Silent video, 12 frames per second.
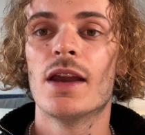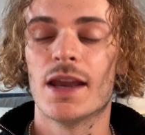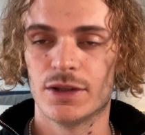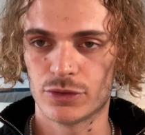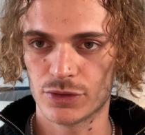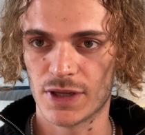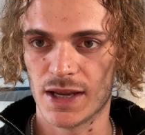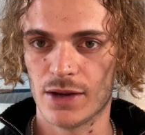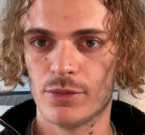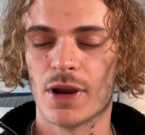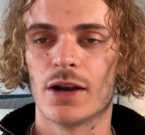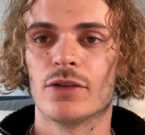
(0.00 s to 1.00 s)
And
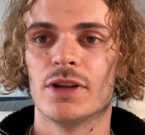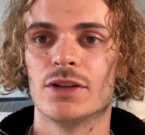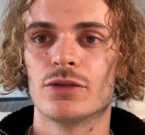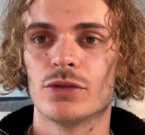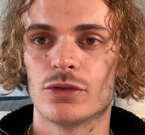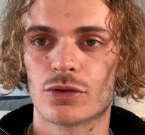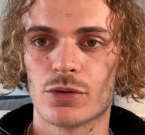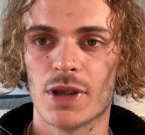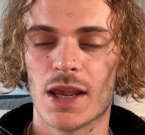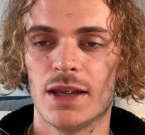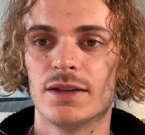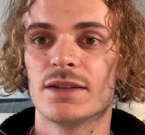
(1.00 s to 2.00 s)
today we are going to
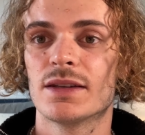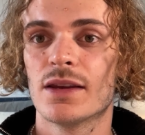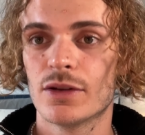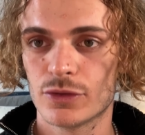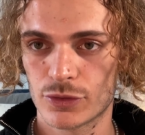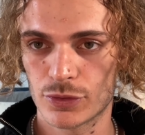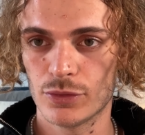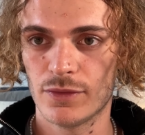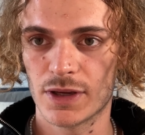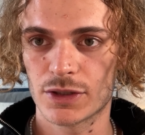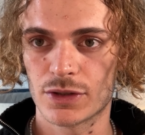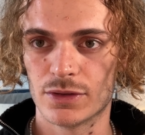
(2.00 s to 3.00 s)
create two
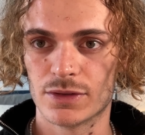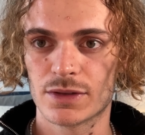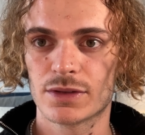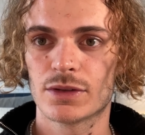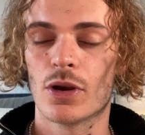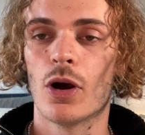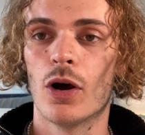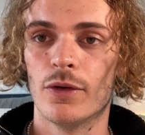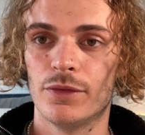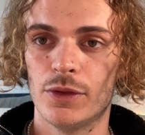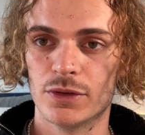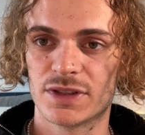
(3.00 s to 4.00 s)
versions
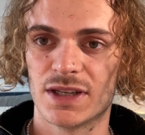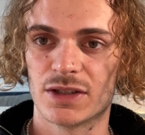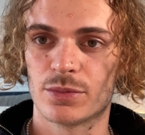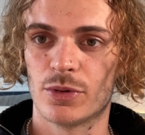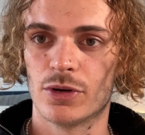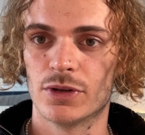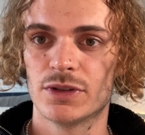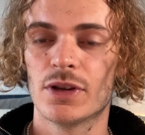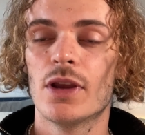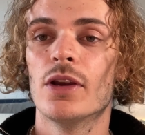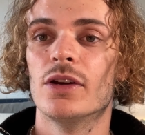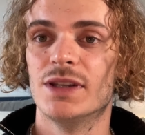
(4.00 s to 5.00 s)
of those dashboards,
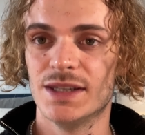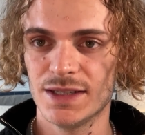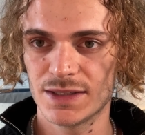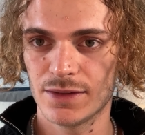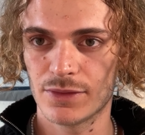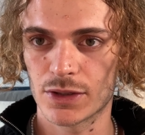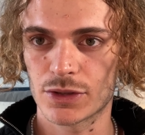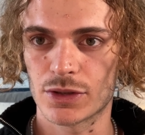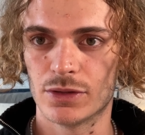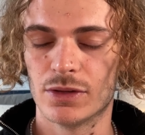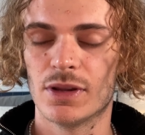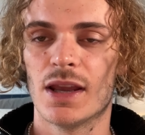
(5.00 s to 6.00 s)
an easy
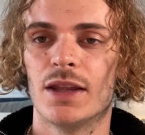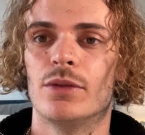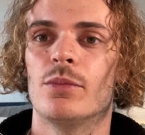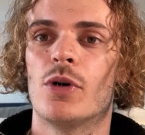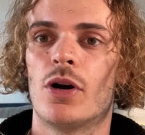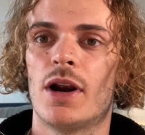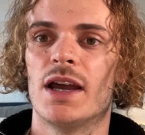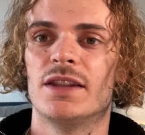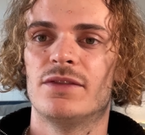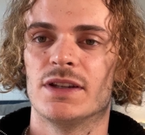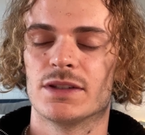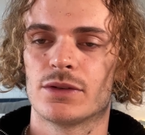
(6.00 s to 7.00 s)
version and a more
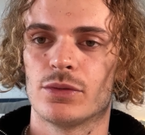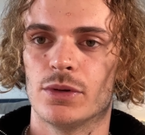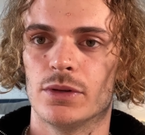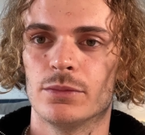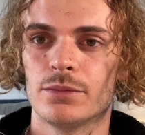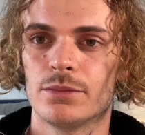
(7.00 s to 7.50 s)
advanced one.